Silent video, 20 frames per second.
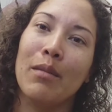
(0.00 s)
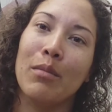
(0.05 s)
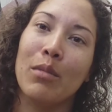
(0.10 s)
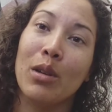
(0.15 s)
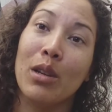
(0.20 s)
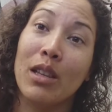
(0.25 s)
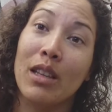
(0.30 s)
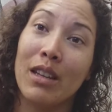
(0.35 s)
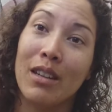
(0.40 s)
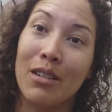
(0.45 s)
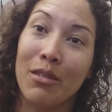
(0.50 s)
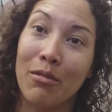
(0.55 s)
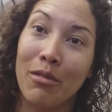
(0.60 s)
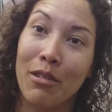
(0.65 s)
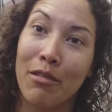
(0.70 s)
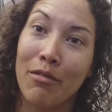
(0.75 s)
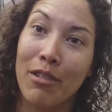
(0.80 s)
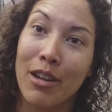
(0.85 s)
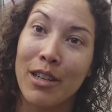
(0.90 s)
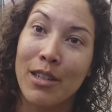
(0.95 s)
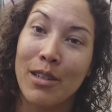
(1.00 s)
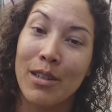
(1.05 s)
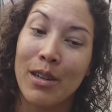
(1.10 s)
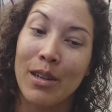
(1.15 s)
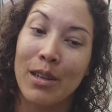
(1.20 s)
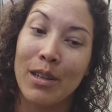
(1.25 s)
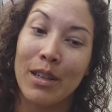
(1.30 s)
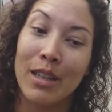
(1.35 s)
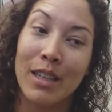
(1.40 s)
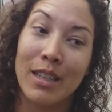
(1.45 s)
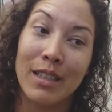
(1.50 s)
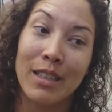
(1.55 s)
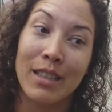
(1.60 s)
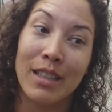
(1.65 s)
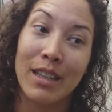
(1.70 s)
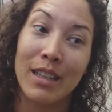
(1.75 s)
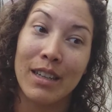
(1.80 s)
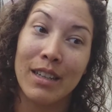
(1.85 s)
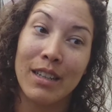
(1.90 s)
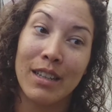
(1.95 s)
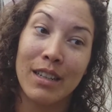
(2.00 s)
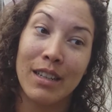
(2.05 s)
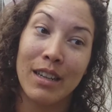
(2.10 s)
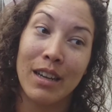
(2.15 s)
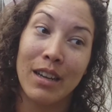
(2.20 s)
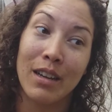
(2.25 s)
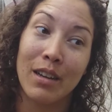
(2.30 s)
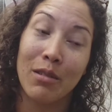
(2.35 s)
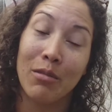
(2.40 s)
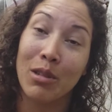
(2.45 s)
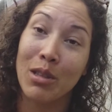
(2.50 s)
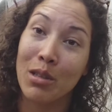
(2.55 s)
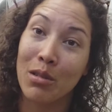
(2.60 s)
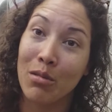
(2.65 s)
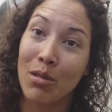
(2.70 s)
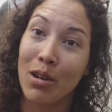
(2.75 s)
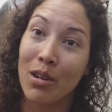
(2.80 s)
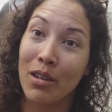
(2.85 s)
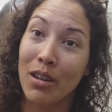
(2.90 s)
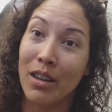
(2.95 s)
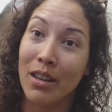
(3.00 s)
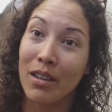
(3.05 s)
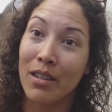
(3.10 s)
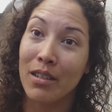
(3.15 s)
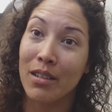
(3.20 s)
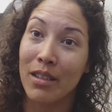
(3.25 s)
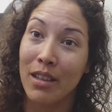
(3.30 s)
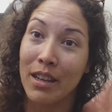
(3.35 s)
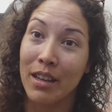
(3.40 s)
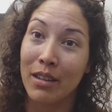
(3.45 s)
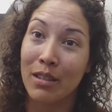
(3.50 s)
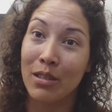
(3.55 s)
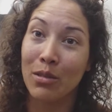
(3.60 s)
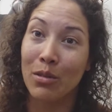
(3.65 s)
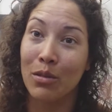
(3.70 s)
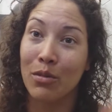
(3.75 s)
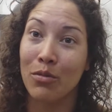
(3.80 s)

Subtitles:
good thing to refresh on is that once you are under like sort